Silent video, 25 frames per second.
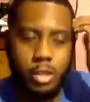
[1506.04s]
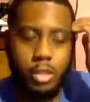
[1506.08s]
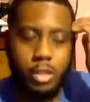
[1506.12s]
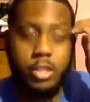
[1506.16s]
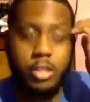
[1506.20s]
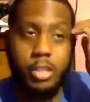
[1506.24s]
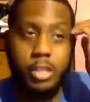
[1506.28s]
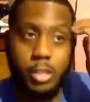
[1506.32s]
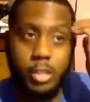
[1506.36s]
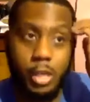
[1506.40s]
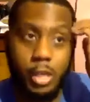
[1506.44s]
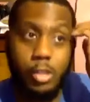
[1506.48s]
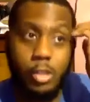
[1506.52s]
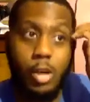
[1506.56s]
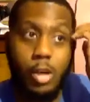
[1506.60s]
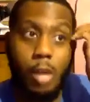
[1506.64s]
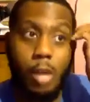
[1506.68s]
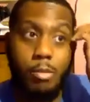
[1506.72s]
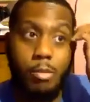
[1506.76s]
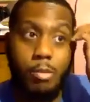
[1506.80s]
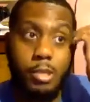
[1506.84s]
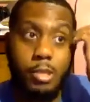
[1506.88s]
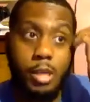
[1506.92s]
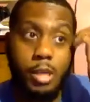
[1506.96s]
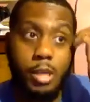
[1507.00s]
he just not
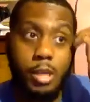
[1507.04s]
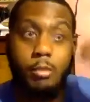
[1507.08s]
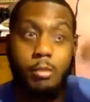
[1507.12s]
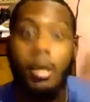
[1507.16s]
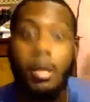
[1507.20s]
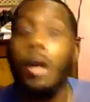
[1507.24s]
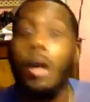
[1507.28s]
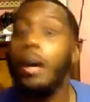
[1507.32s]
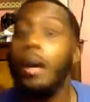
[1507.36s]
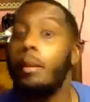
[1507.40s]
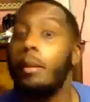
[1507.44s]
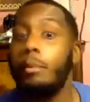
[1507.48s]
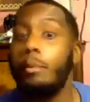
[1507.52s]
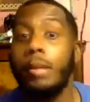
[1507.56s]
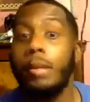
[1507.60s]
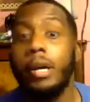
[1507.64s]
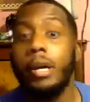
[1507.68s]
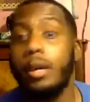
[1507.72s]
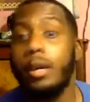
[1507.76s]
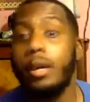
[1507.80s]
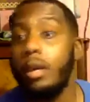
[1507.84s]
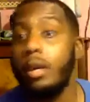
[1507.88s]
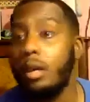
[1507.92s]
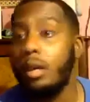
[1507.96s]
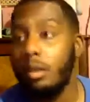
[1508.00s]
dropping something.
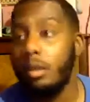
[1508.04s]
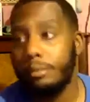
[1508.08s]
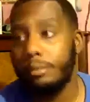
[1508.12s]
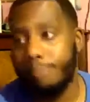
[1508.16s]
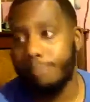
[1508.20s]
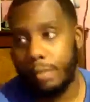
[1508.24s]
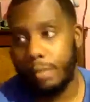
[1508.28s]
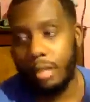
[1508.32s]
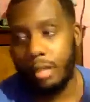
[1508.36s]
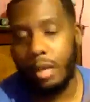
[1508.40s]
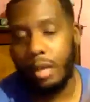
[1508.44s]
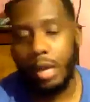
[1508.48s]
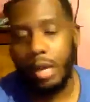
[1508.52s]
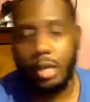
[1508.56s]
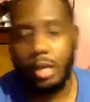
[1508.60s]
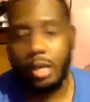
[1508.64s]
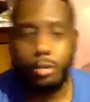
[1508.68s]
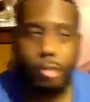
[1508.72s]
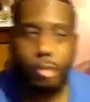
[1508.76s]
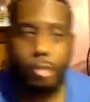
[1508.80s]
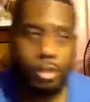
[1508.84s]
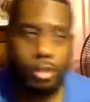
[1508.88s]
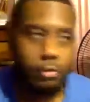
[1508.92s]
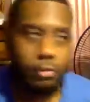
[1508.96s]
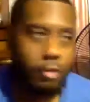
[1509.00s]
But he done had the
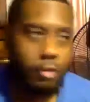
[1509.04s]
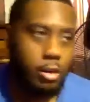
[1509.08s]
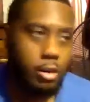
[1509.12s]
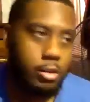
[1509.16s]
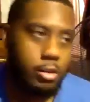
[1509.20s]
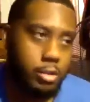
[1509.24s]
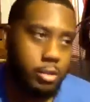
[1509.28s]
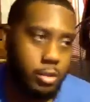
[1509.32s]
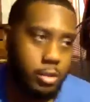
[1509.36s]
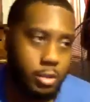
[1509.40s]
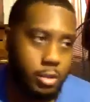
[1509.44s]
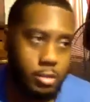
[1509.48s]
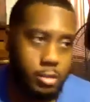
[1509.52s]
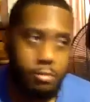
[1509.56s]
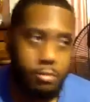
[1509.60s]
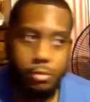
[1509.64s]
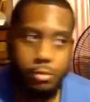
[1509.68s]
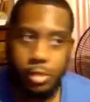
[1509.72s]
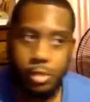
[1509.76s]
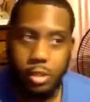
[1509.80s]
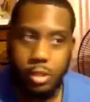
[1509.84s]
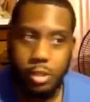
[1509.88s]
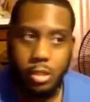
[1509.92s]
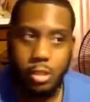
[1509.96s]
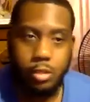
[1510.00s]
best verses
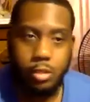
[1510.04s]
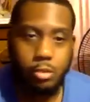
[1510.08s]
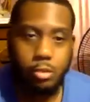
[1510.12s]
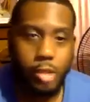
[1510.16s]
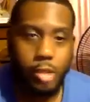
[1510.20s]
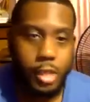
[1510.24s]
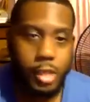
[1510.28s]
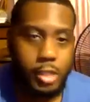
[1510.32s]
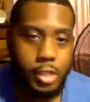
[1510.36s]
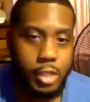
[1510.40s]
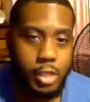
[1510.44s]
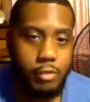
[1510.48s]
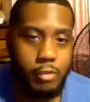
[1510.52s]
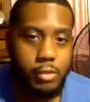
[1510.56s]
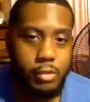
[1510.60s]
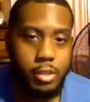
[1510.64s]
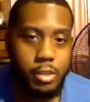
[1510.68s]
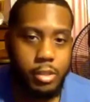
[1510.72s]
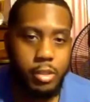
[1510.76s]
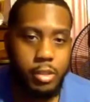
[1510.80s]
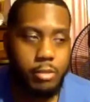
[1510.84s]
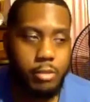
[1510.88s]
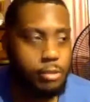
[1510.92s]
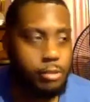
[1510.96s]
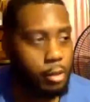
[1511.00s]
since
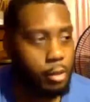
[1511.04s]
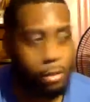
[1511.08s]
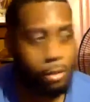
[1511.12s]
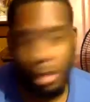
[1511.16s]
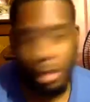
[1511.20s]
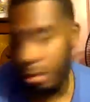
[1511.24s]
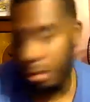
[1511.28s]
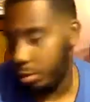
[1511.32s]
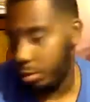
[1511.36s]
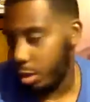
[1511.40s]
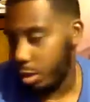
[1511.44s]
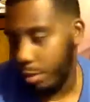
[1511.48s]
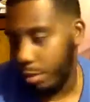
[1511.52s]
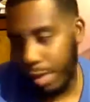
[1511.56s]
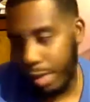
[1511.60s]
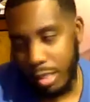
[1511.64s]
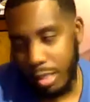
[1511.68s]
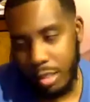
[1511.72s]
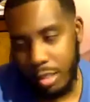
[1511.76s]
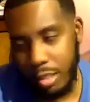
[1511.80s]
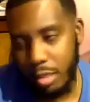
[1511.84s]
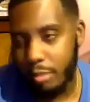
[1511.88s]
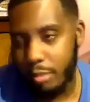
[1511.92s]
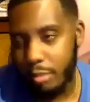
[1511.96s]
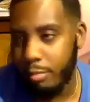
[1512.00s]
2017. Don't care what nobody
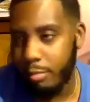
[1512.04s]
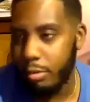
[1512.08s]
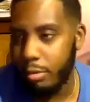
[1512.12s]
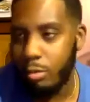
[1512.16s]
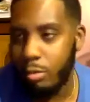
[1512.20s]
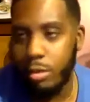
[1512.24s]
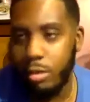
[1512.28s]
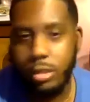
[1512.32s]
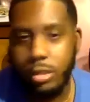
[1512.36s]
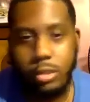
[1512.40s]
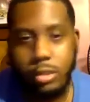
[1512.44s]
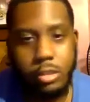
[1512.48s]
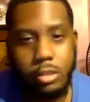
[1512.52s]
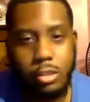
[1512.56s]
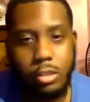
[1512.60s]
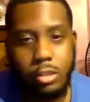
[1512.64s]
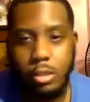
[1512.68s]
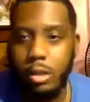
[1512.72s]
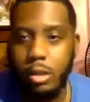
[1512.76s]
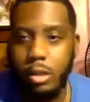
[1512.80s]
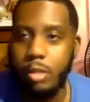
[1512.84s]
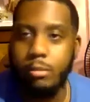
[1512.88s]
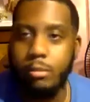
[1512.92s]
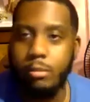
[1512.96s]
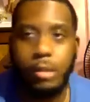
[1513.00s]
say. 3 years
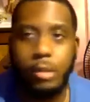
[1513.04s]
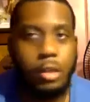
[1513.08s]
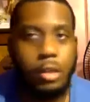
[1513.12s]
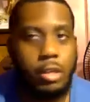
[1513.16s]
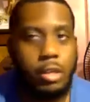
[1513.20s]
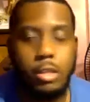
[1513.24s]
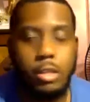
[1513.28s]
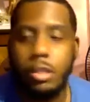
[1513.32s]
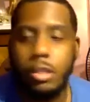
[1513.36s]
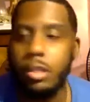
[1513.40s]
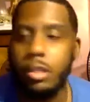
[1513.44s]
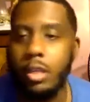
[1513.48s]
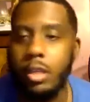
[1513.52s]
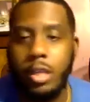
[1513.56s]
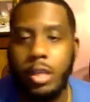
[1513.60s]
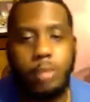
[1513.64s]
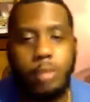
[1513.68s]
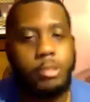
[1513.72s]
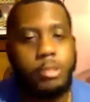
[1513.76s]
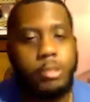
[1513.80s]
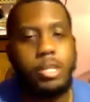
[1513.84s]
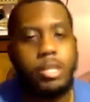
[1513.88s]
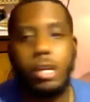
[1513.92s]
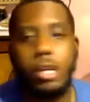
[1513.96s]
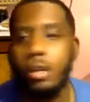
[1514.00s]
straight, it's either him
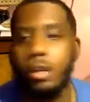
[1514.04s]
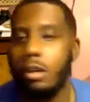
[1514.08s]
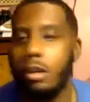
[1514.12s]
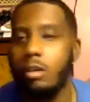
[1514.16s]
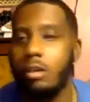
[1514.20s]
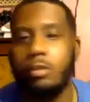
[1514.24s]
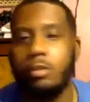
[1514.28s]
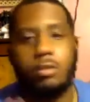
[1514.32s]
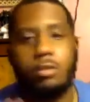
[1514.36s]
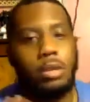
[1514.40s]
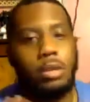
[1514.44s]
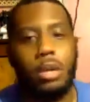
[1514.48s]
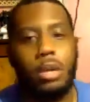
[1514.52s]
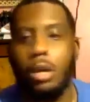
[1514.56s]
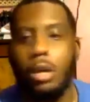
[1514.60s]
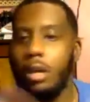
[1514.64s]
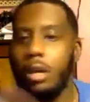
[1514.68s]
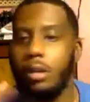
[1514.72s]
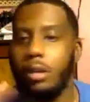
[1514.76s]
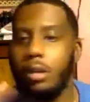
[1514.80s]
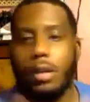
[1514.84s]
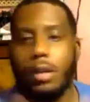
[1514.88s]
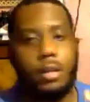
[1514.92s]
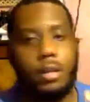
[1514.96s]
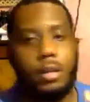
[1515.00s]
or J. Cole.
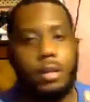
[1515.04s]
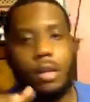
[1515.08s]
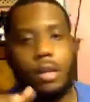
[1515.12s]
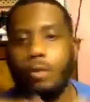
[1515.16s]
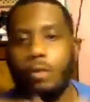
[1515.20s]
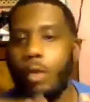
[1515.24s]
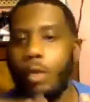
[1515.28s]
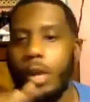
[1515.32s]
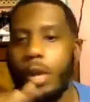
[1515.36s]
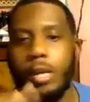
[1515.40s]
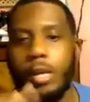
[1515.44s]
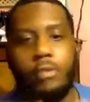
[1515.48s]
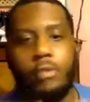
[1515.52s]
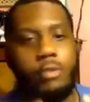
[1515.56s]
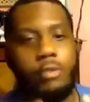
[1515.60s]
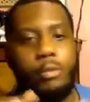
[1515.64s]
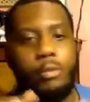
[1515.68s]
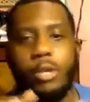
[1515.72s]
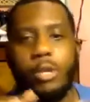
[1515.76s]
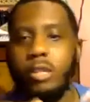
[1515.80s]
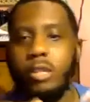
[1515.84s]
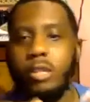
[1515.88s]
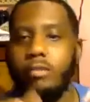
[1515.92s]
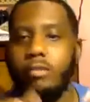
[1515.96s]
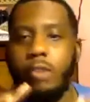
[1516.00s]
They right there for
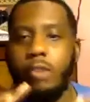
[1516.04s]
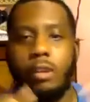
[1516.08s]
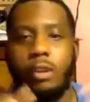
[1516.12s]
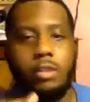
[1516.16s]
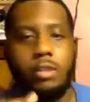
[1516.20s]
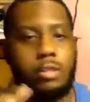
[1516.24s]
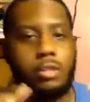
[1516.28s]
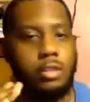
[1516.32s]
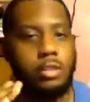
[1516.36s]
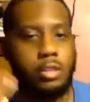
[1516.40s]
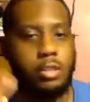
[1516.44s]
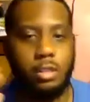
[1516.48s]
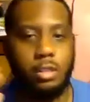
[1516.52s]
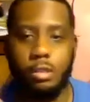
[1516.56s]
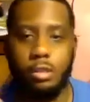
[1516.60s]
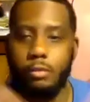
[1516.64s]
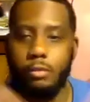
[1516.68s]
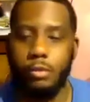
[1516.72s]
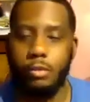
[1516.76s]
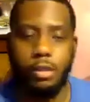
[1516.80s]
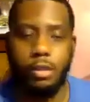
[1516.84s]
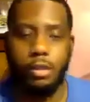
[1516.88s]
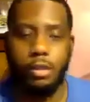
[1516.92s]
best verses of